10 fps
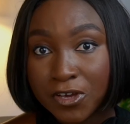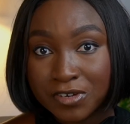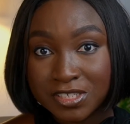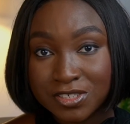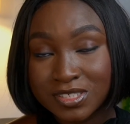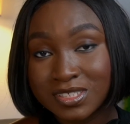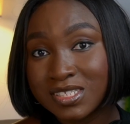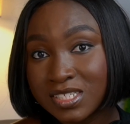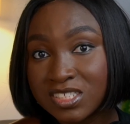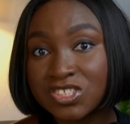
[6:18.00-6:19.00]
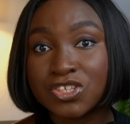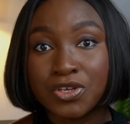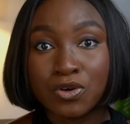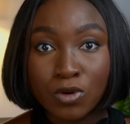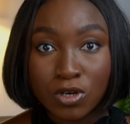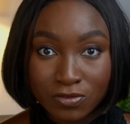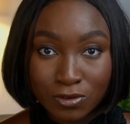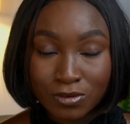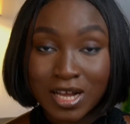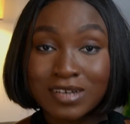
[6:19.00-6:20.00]
already using Stitch in your
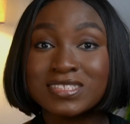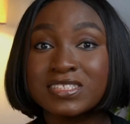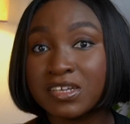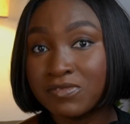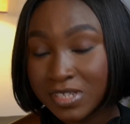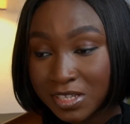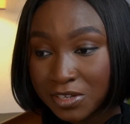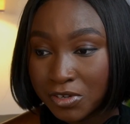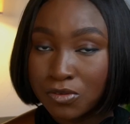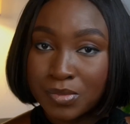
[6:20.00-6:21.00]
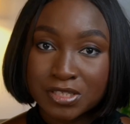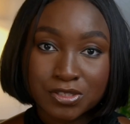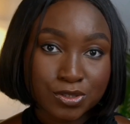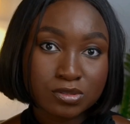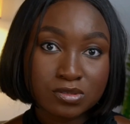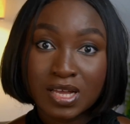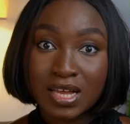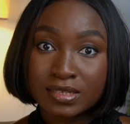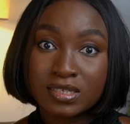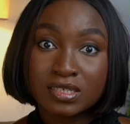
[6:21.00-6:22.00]
workflow, I would definitely recommend you to
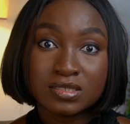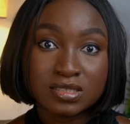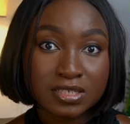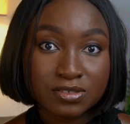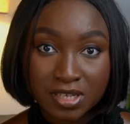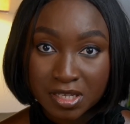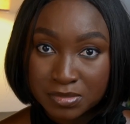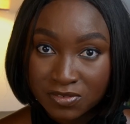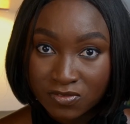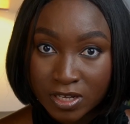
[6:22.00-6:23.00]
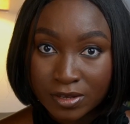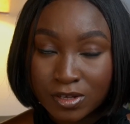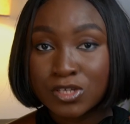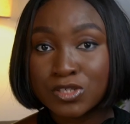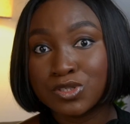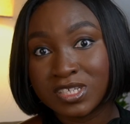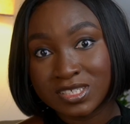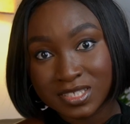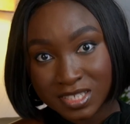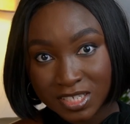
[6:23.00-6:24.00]
add a design.md file so that
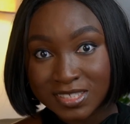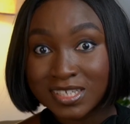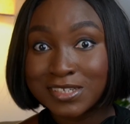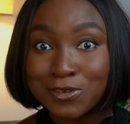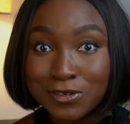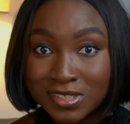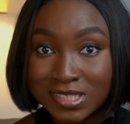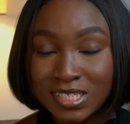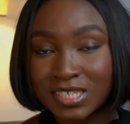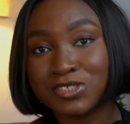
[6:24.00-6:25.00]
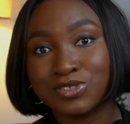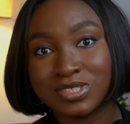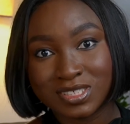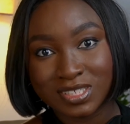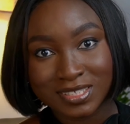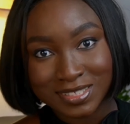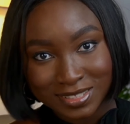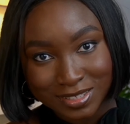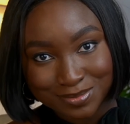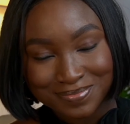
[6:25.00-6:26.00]
Stitch can understand your design
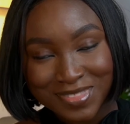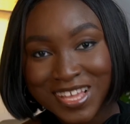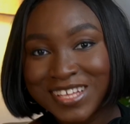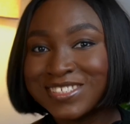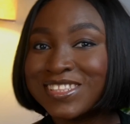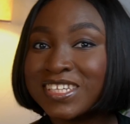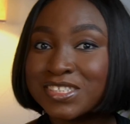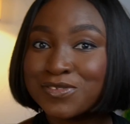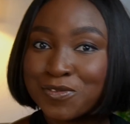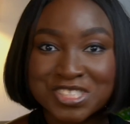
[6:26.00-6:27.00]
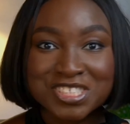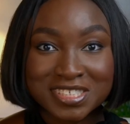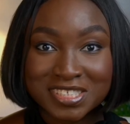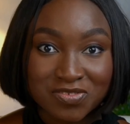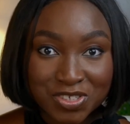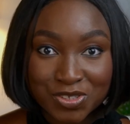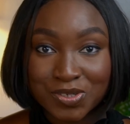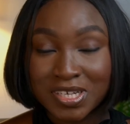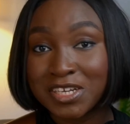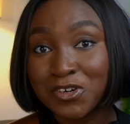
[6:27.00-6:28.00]
system. So thanks for watching this video
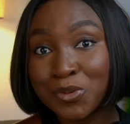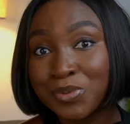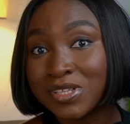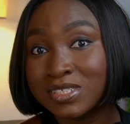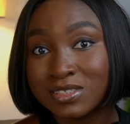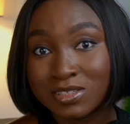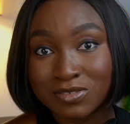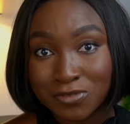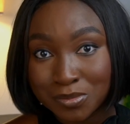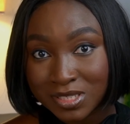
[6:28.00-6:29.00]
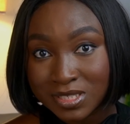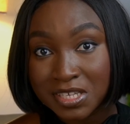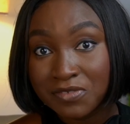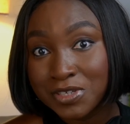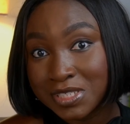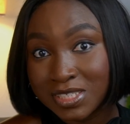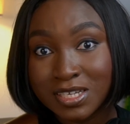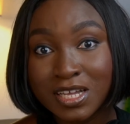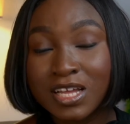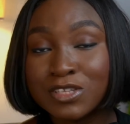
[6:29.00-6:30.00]
and I hope you learned a lot from it. If you did,
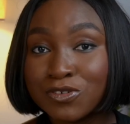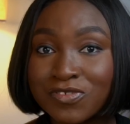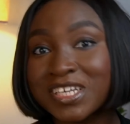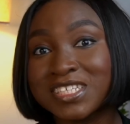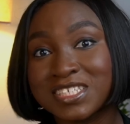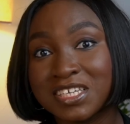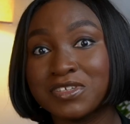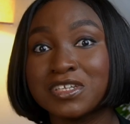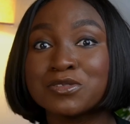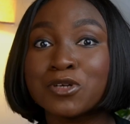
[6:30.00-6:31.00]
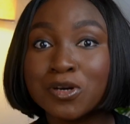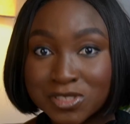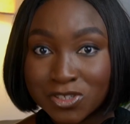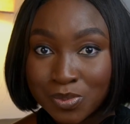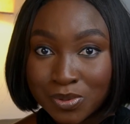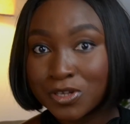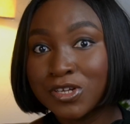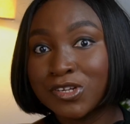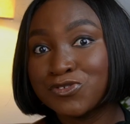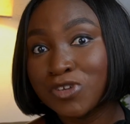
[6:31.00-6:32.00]
don't forget to give it a thumbs up,
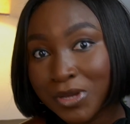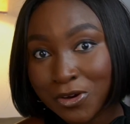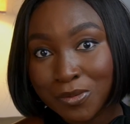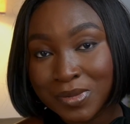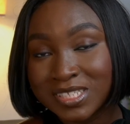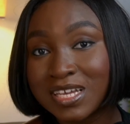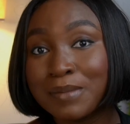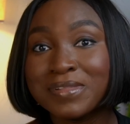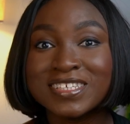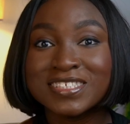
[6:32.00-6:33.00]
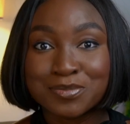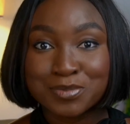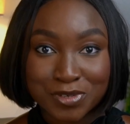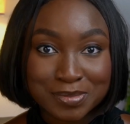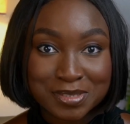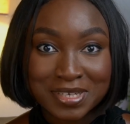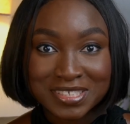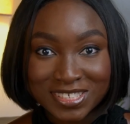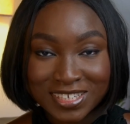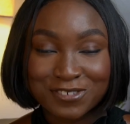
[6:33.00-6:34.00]
drop a comment and please subscribe to my
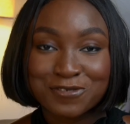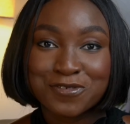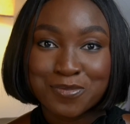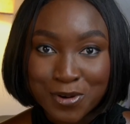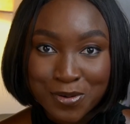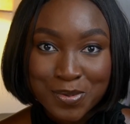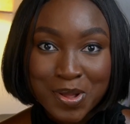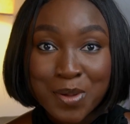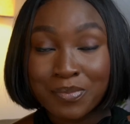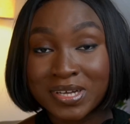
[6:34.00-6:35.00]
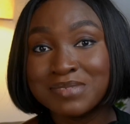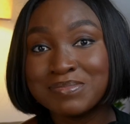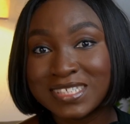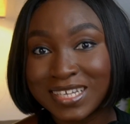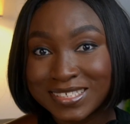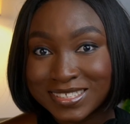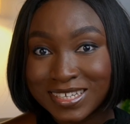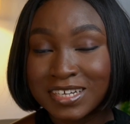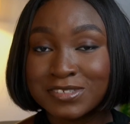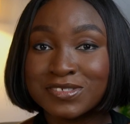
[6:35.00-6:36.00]
channel for more. My name is Esther
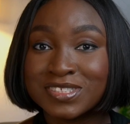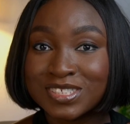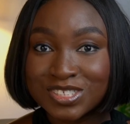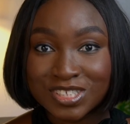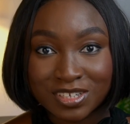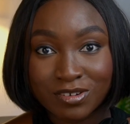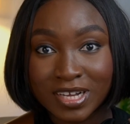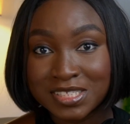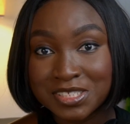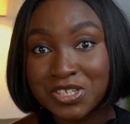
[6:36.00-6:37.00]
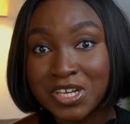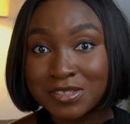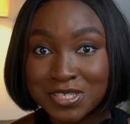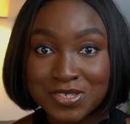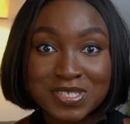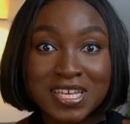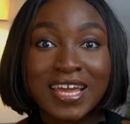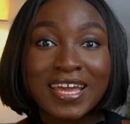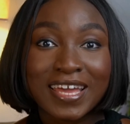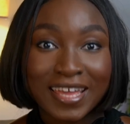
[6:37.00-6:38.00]
and on this channel I teach you how to use
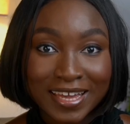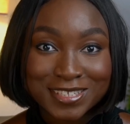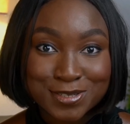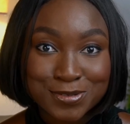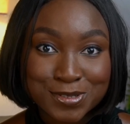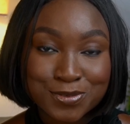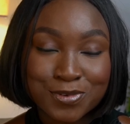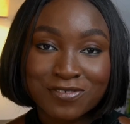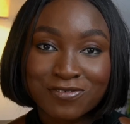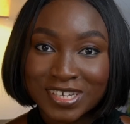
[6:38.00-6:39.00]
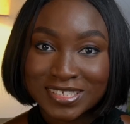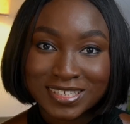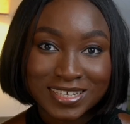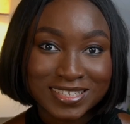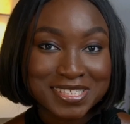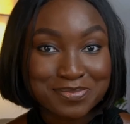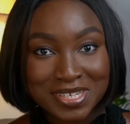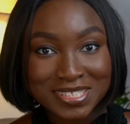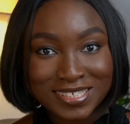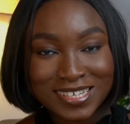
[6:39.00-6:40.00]
AI tools to work faster and
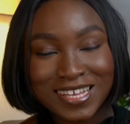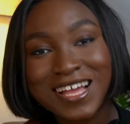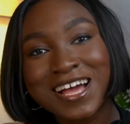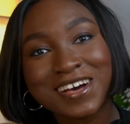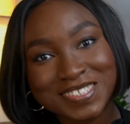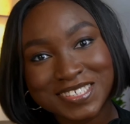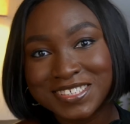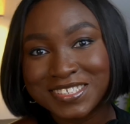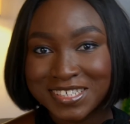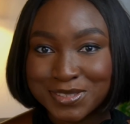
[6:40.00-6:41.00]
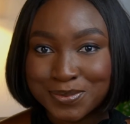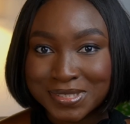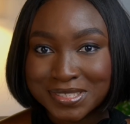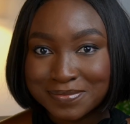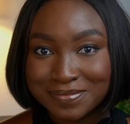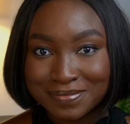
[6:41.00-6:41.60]
smarter. I'll see you in the next one.